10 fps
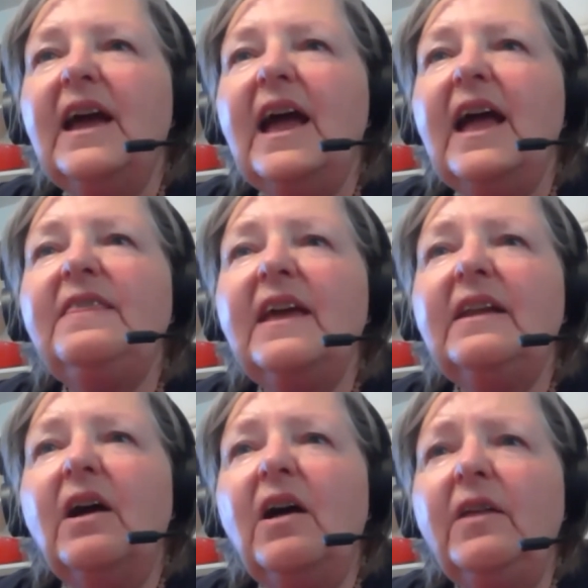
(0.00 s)
and
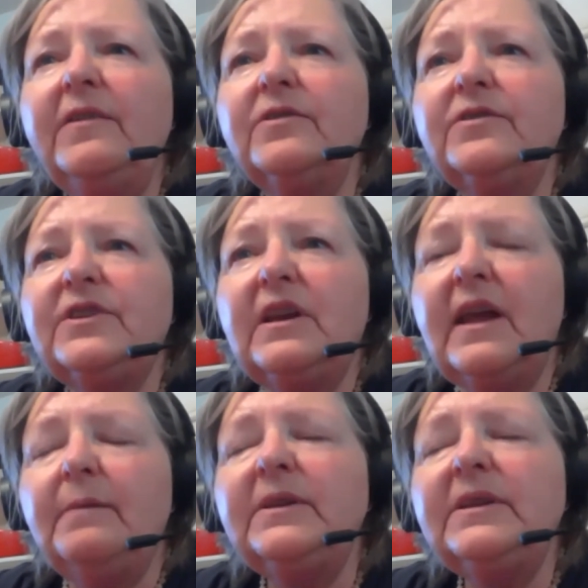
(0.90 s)
then others in
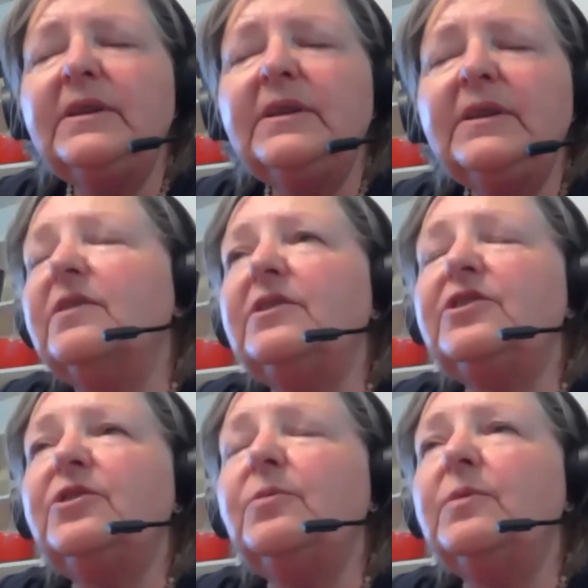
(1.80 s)
Emily's series
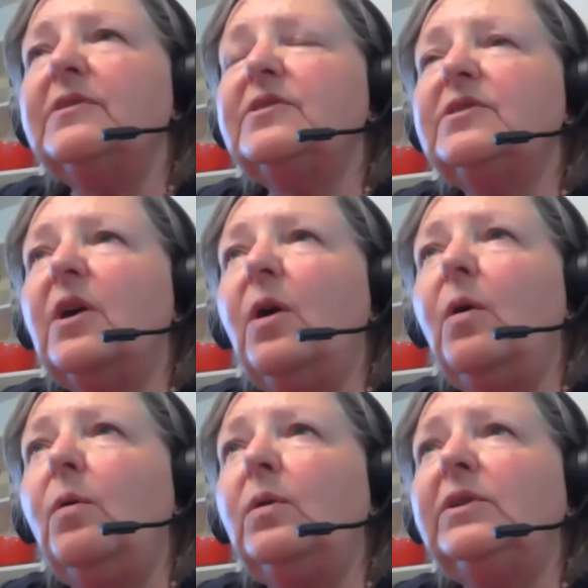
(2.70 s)
who were as
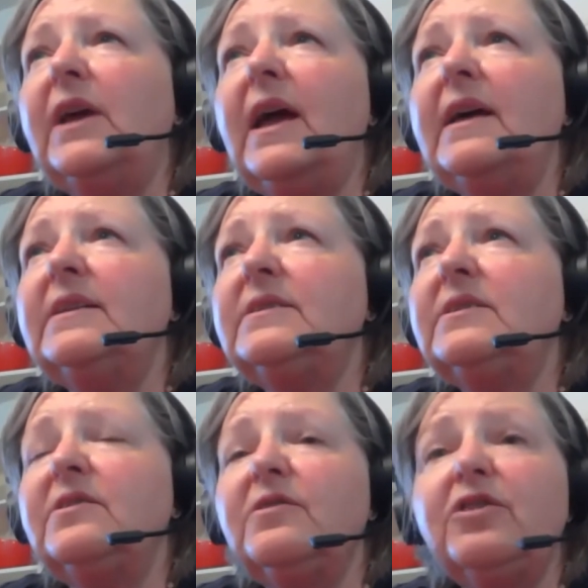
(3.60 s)
old as
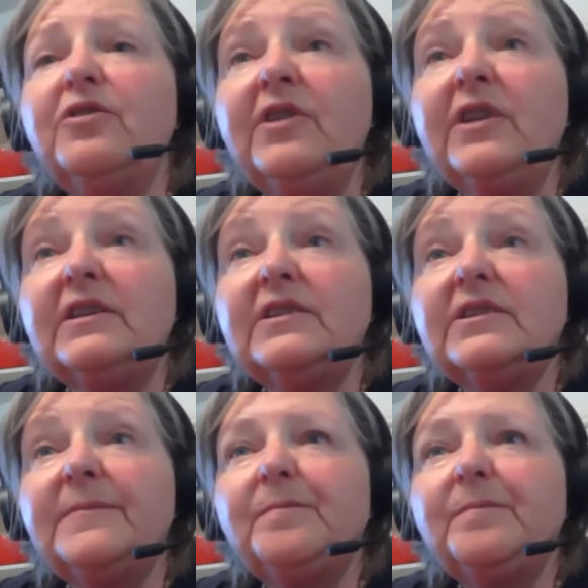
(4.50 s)
their 30s.